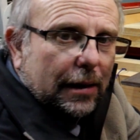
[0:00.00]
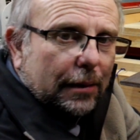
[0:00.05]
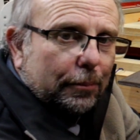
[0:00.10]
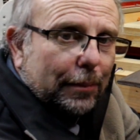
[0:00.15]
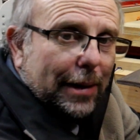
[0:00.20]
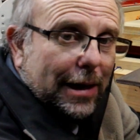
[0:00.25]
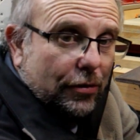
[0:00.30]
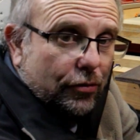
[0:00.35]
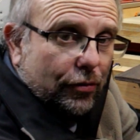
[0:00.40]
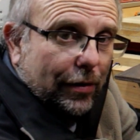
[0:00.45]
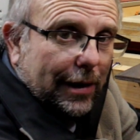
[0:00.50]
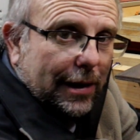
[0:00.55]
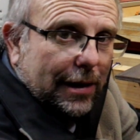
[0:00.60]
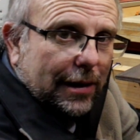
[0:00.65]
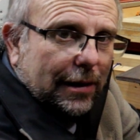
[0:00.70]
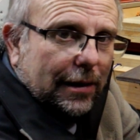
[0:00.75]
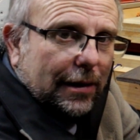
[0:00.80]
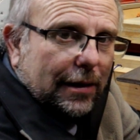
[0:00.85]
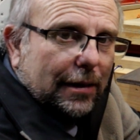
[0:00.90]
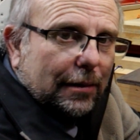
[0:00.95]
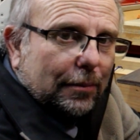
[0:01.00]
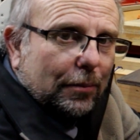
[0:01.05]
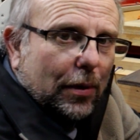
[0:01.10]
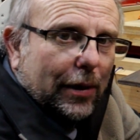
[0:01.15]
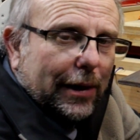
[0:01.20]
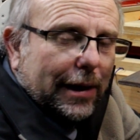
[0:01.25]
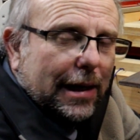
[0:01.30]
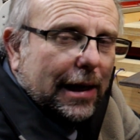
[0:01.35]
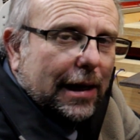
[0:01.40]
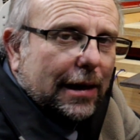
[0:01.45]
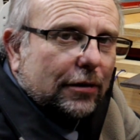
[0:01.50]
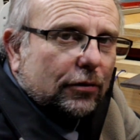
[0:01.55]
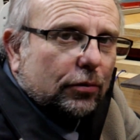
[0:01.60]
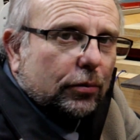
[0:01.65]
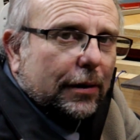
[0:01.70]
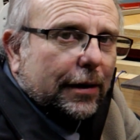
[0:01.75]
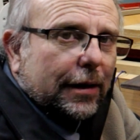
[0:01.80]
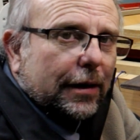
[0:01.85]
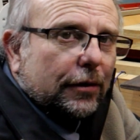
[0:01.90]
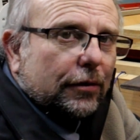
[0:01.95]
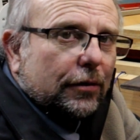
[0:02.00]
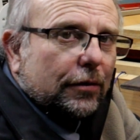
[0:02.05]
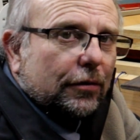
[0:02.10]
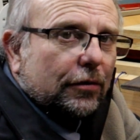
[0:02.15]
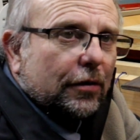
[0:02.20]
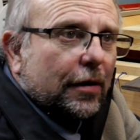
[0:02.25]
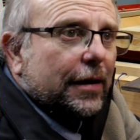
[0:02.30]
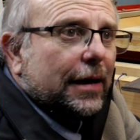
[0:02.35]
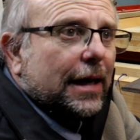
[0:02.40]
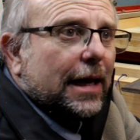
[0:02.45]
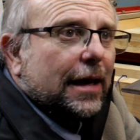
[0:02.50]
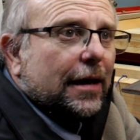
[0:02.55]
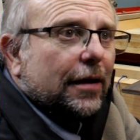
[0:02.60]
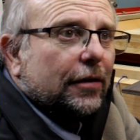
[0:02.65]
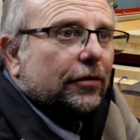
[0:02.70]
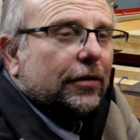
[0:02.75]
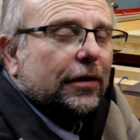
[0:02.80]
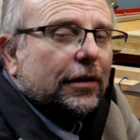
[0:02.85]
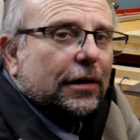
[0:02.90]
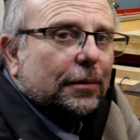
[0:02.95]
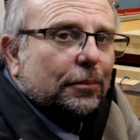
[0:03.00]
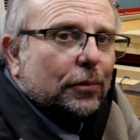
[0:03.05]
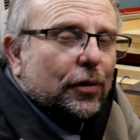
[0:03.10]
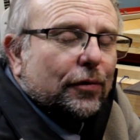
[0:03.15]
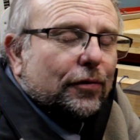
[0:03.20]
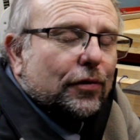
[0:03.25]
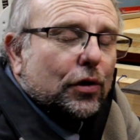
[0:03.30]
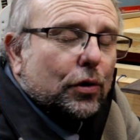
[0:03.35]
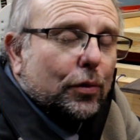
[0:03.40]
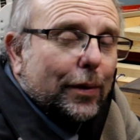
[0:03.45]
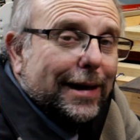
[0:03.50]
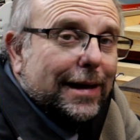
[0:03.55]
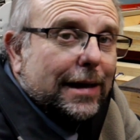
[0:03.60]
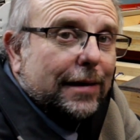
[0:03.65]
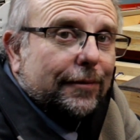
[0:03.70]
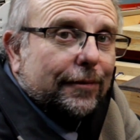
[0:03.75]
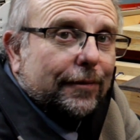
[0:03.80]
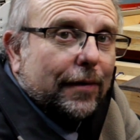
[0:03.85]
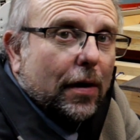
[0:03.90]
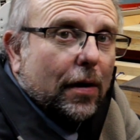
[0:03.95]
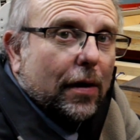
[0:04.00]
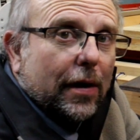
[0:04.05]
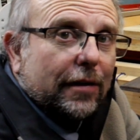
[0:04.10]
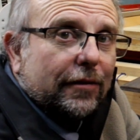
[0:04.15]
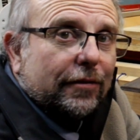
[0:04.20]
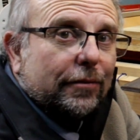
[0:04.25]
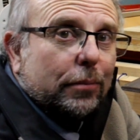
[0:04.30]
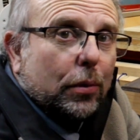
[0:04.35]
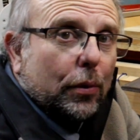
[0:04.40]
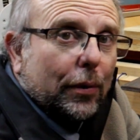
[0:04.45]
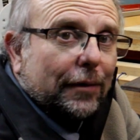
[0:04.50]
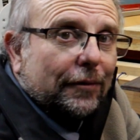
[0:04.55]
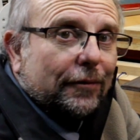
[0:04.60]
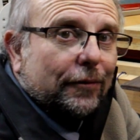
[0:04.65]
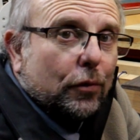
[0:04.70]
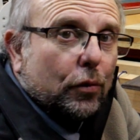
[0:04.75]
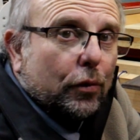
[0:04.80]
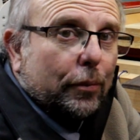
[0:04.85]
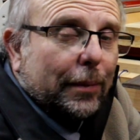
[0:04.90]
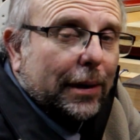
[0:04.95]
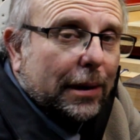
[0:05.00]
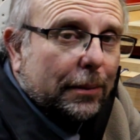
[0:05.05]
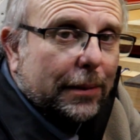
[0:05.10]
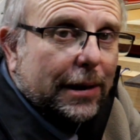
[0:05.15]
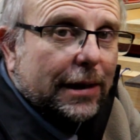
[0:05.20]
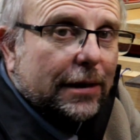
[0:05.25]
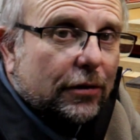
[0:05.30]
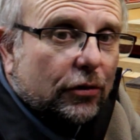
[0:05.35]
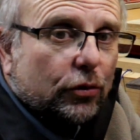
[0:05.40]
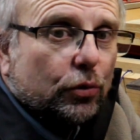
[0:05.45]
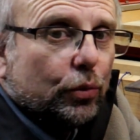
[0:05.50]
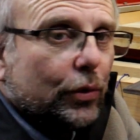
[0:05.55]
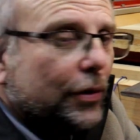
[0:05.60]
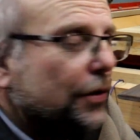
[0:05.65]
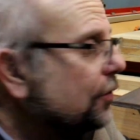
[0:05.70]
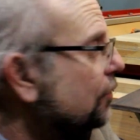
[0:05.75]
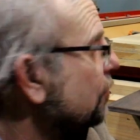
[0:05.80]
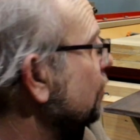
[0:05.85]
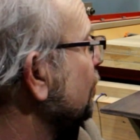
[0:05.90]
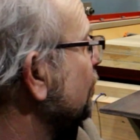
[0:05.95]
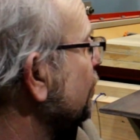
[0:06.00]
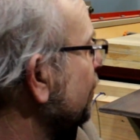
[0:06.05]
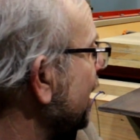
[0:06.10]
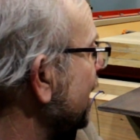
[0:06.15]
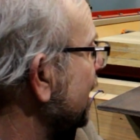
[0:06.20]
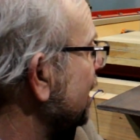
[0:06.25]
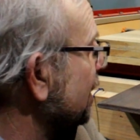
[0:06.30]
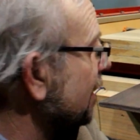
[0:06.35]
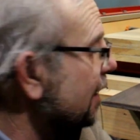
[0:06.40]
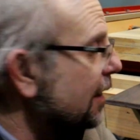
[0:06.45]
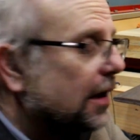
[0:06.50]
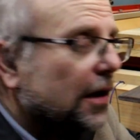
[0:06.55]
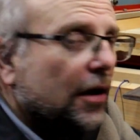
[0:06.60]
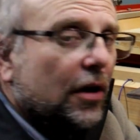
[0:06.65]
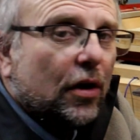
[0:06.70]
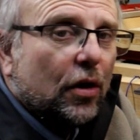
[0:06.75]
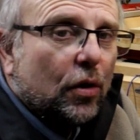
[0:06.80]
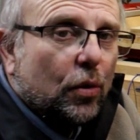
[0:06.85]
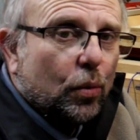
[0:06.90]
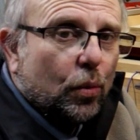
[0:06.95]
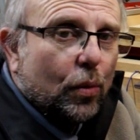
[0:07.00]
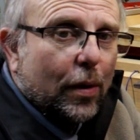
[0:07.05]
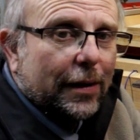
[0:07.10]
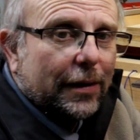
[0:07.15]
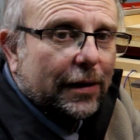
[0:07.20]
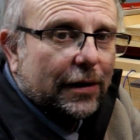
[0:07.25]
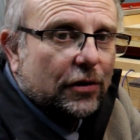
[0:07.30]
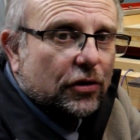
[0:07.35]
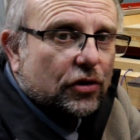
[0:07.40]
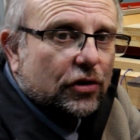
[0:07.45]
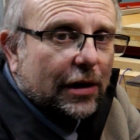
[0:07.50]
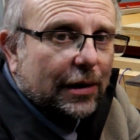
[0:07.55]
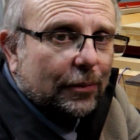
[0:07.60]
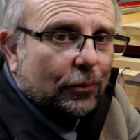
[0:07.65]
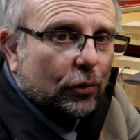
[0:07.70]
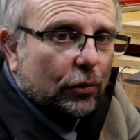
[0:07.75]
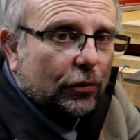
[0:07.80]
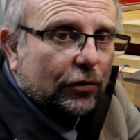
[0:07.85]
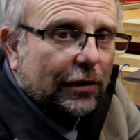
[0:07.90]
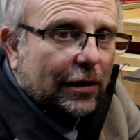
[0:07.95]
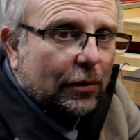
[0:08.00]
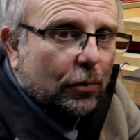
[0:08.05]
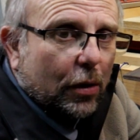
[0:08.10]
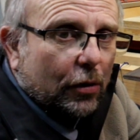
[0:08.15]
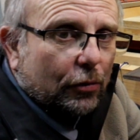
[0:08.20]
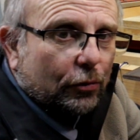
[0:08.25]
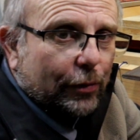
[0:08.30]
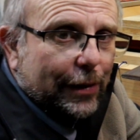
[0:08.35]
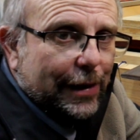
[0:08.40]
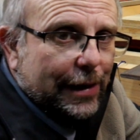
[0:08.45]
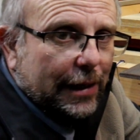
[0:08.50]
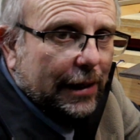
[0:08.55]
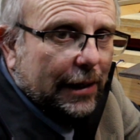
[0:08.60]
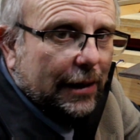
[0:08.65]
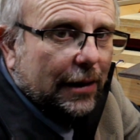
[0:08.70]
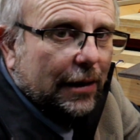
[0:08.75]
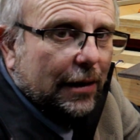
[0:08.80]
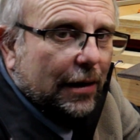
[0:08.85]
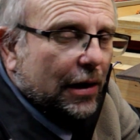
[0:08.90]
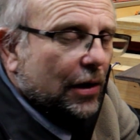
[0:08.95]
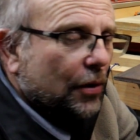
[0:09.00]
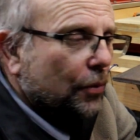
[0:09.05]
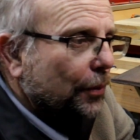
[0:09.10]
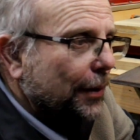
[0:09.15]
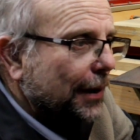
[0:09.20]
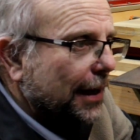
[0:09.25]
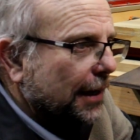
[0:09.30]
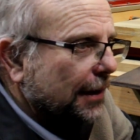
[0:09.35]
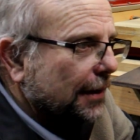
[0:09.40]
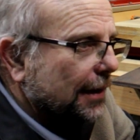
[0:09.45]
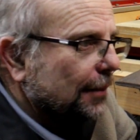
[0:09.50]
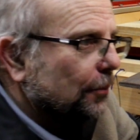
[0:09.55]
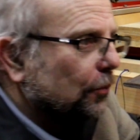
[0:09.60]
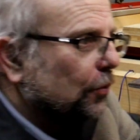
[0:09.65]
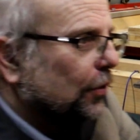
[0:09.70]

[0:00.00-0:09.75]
metric in my case, what I'm going to do is I'm going to ask it to move 25.4 millimeters, which is exactly 1 inch, and we'll see what reading we end up